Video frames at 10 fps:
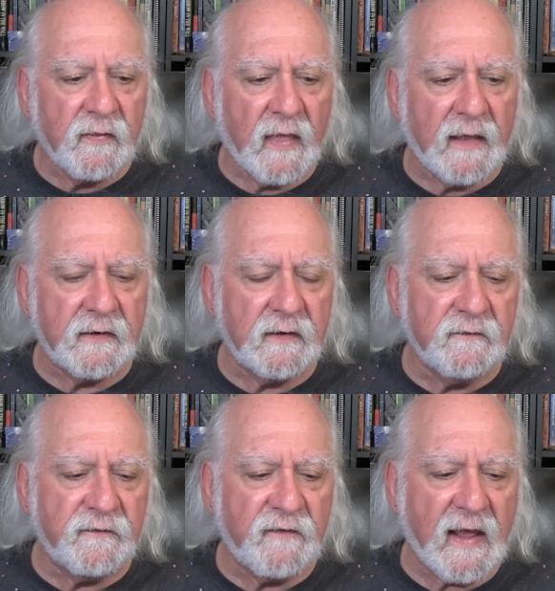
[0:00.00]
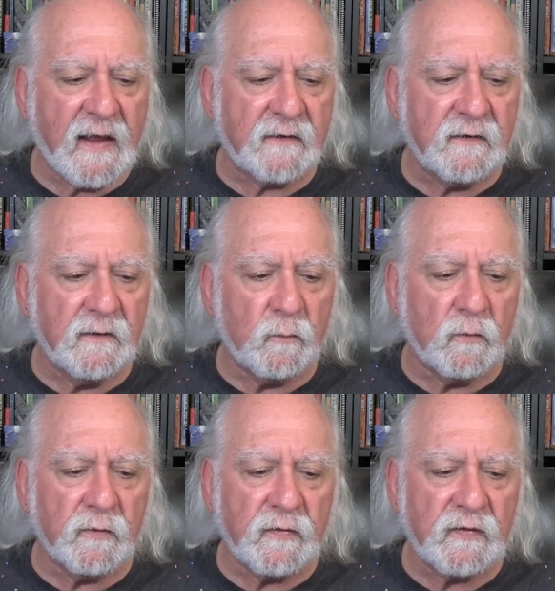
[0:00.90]
that in fact it
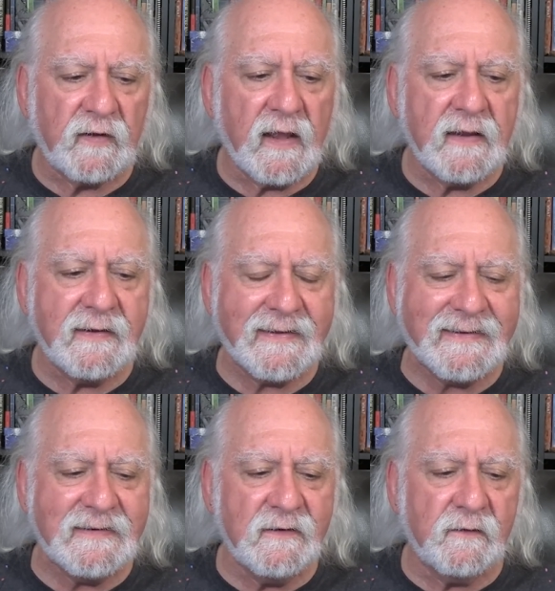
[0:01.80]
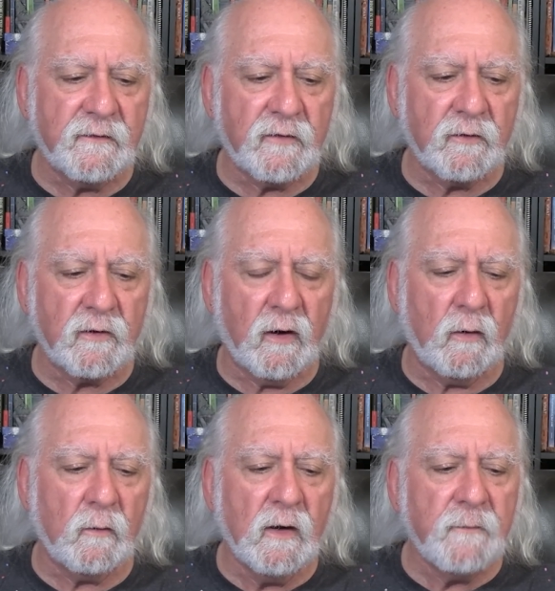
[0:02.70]
will stay in
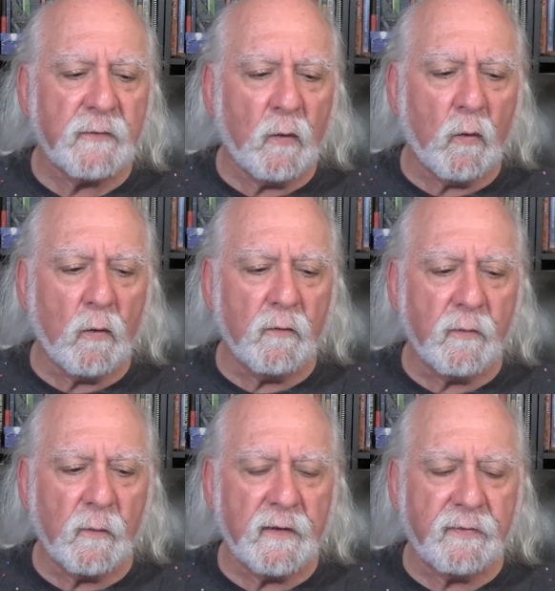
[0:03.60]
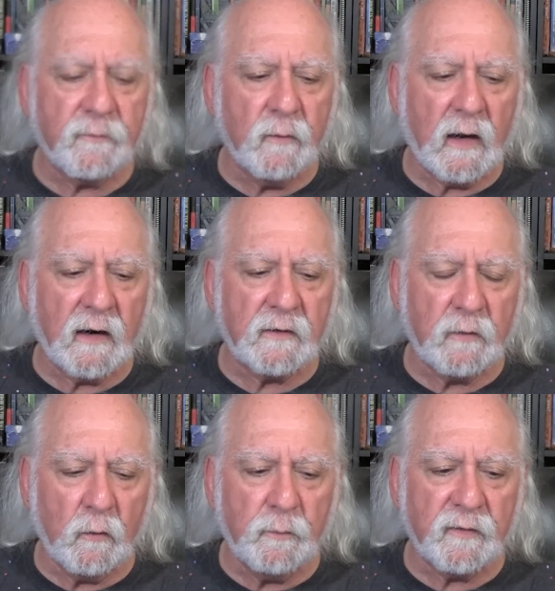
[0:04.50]
Virgo all the way through
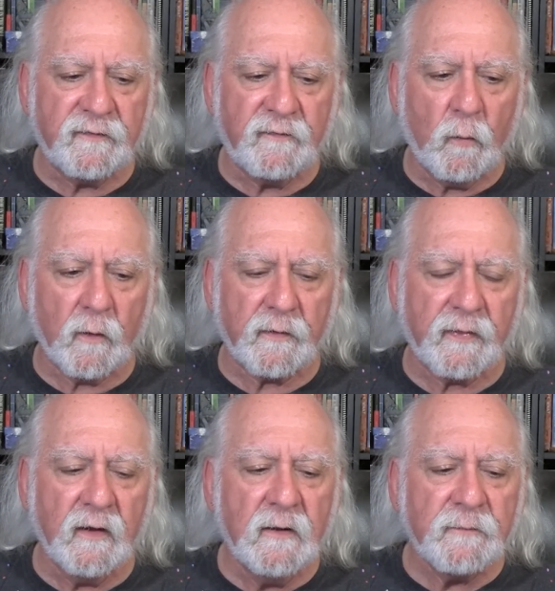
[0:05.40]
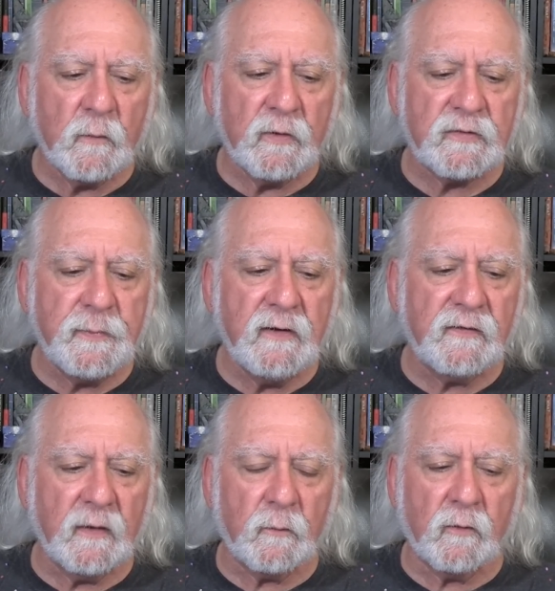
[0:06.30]
October 4th, which
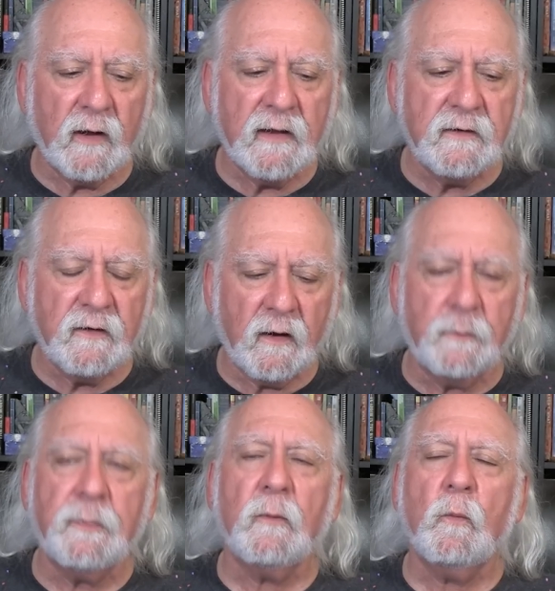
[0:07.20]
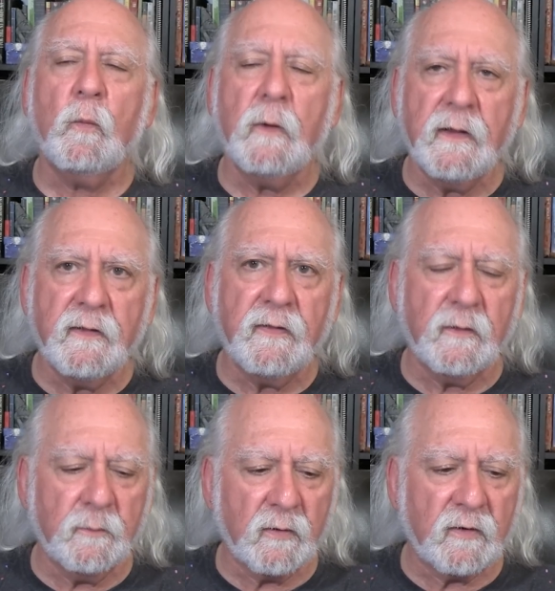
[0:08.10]
means that we'll end up with
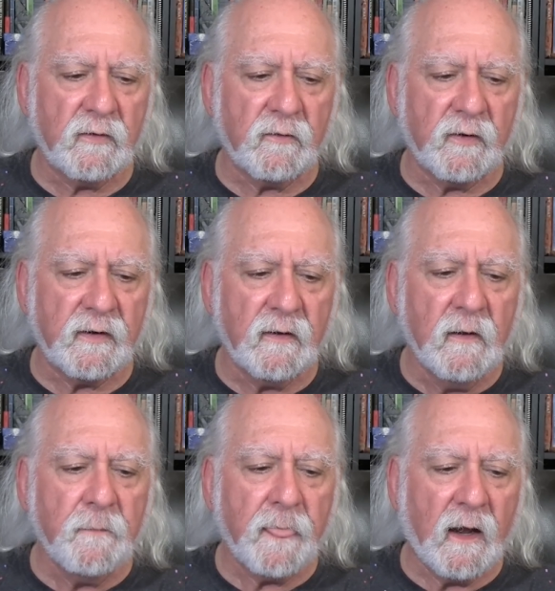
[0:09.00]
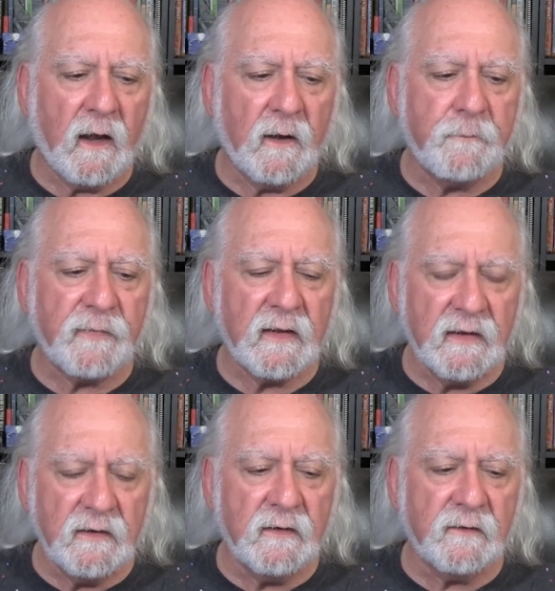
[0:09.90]
Mercury um,
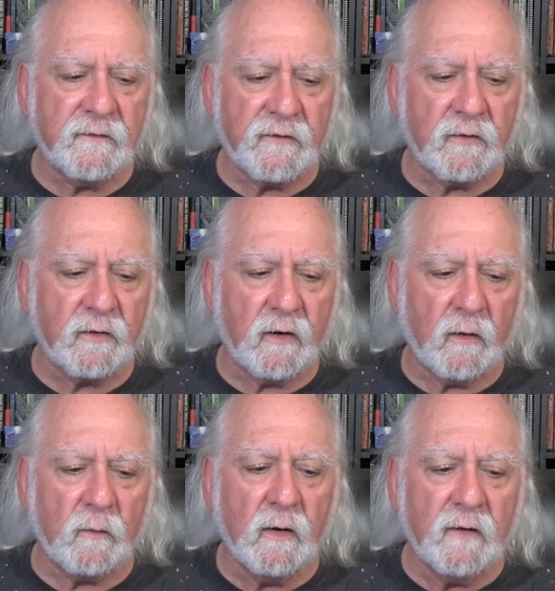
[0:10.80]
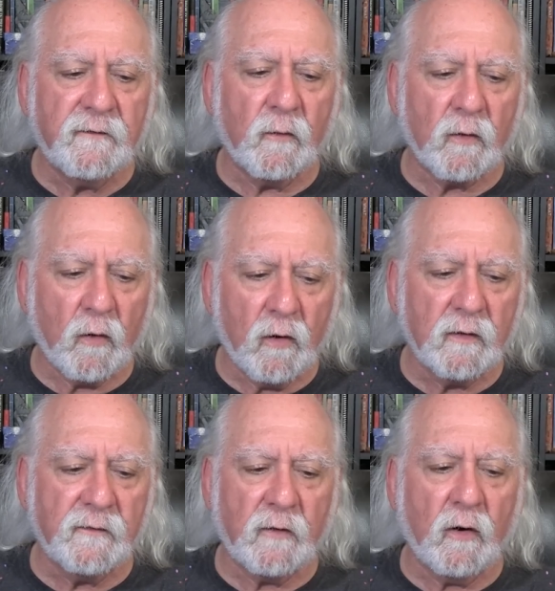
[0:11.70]
in Virgo for
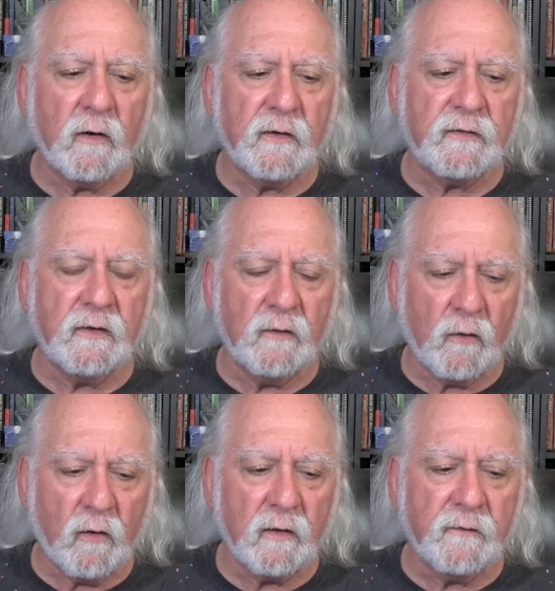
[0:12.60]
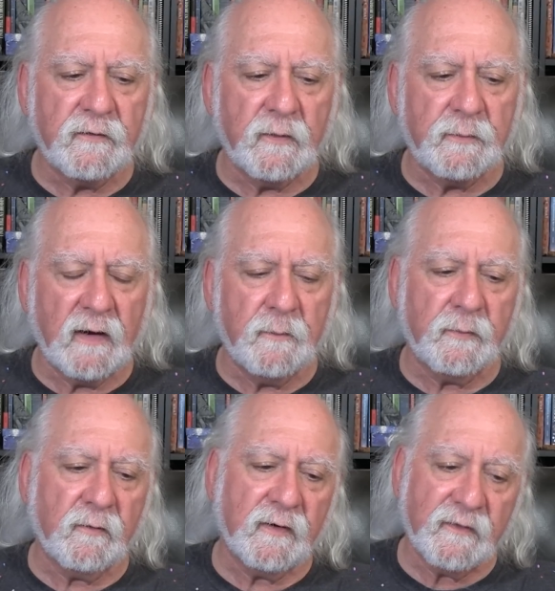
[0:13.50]
all of August and all of
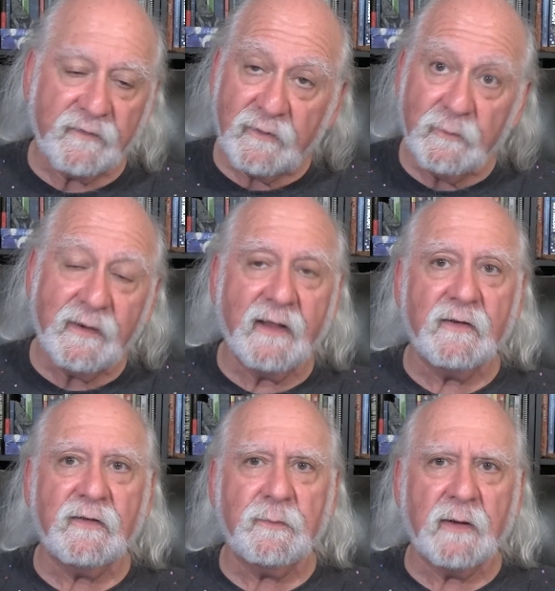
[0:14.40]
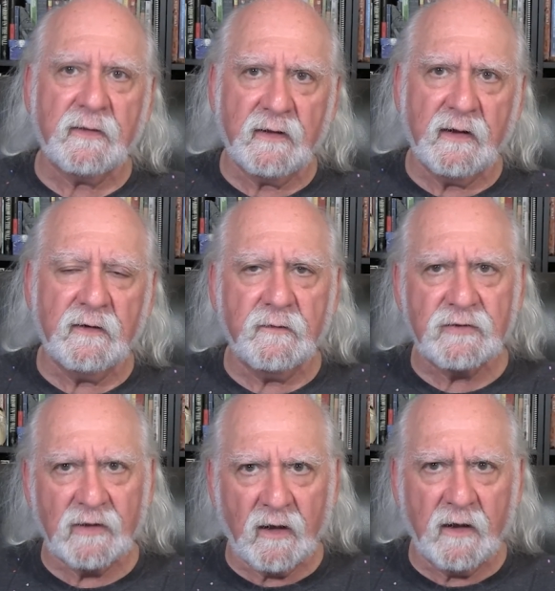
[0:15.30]
September, and a few days at the end of
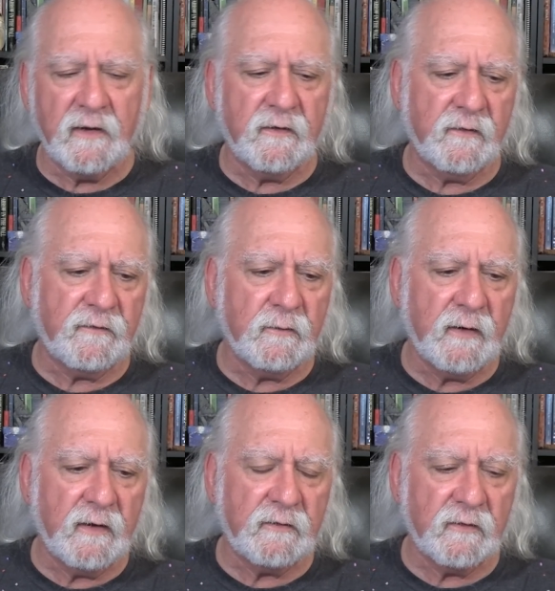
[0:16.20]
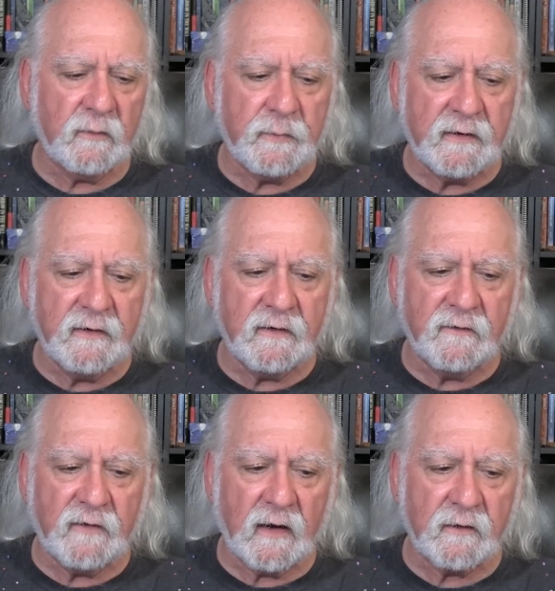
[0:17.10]
July and a few days at the beginning
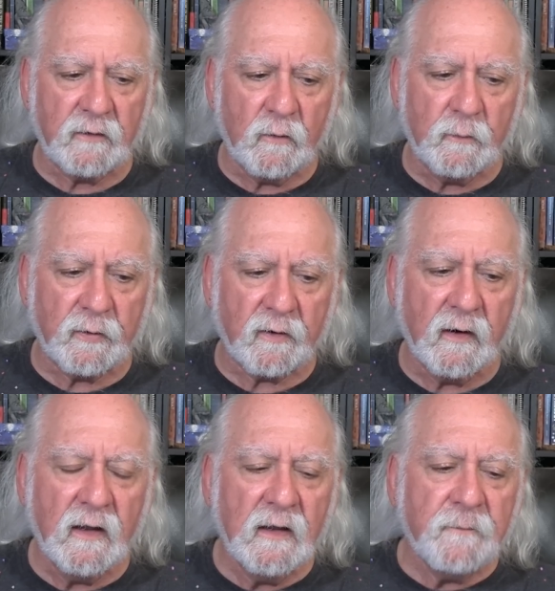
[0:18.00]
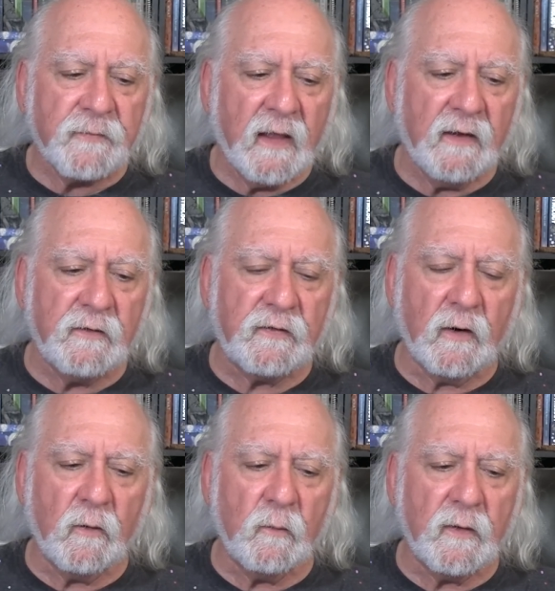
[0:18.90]
of October. And
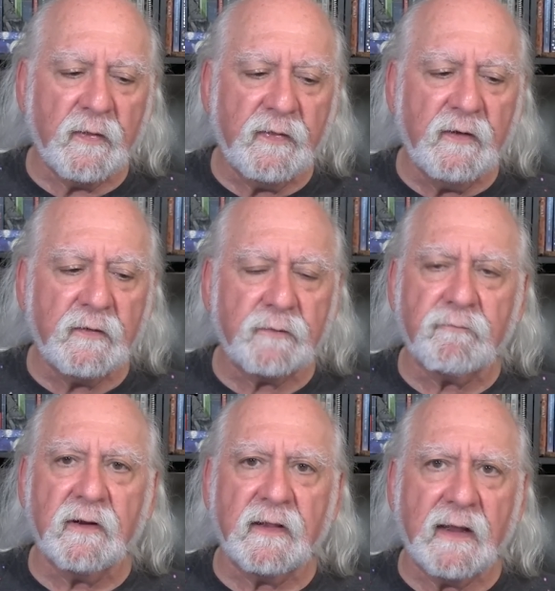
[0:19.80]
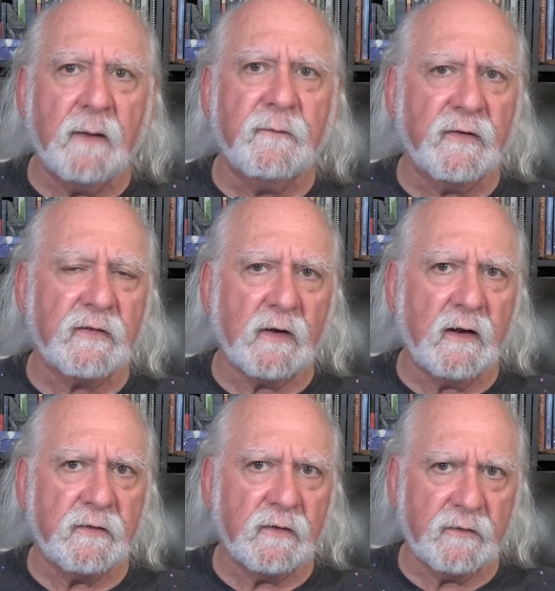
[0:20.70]
so this really
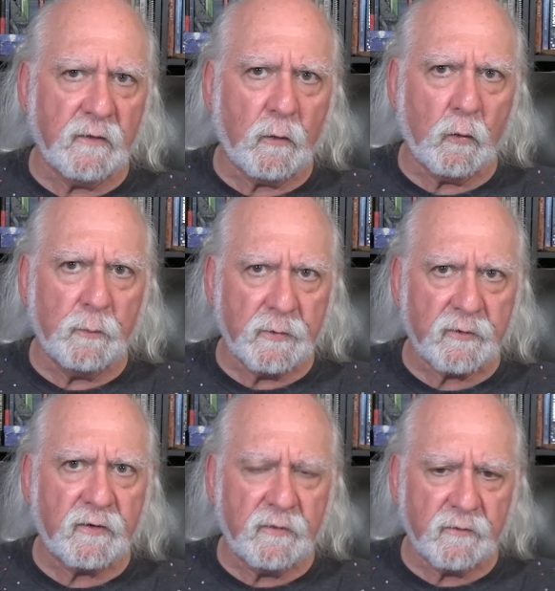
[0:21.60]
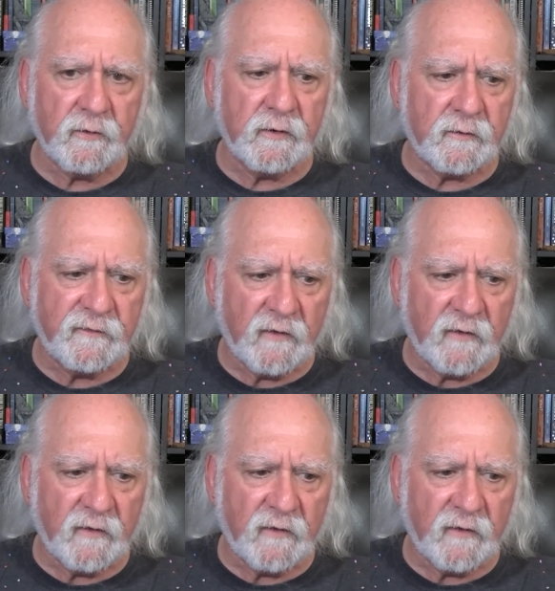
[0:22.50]
emphasizes the whole mercurial